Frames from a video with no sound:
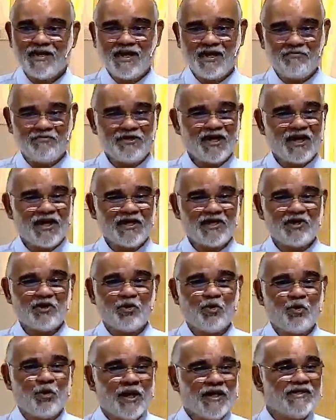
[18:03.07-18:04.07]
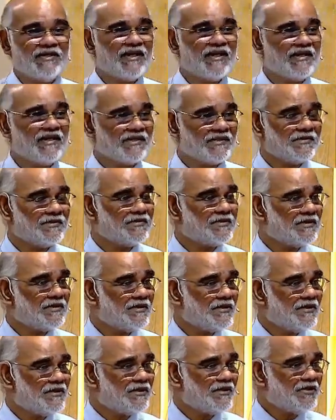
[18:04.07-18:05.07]
I'm tired of waiting
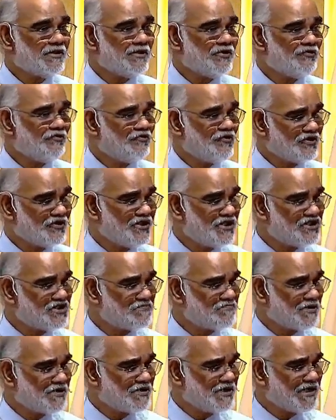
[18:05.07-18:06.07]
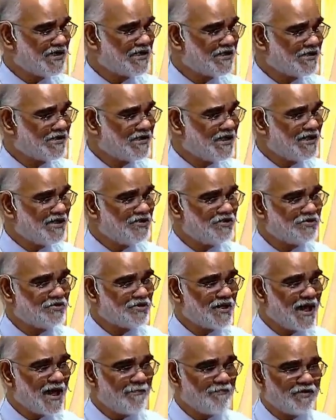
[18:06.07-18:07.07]
for this particular thing to
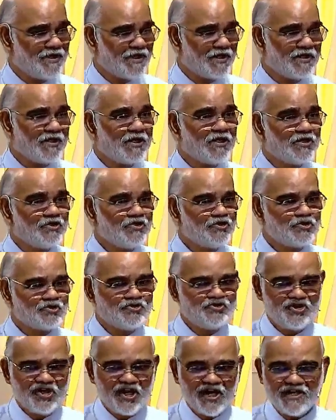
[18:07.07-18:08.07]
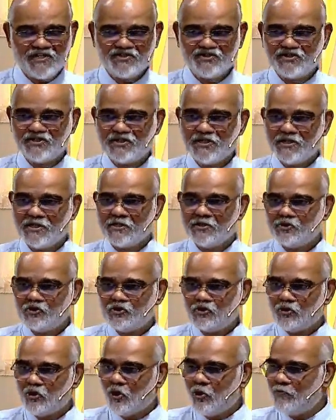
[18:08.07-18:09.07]
happen, to change,
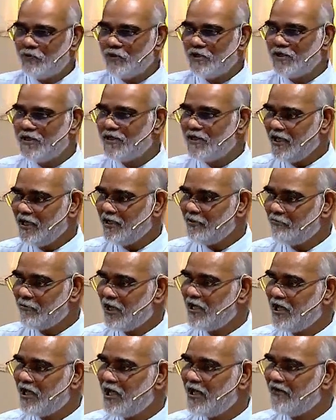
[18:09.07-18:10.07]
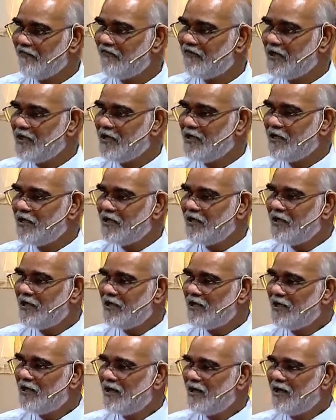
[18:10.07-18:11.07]
to open in my life.
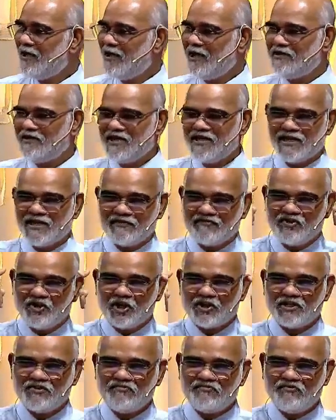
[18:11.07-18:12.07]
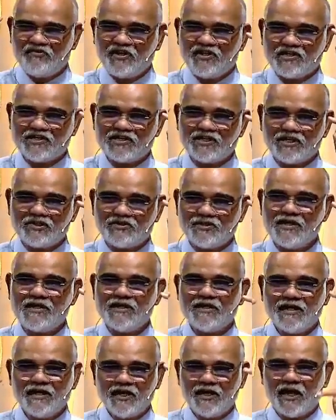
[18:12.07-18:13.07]
I think I've got it figured out
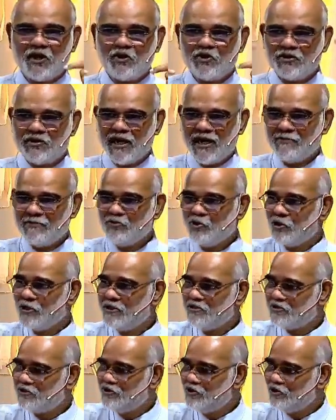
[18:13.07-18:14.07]
now I'm going to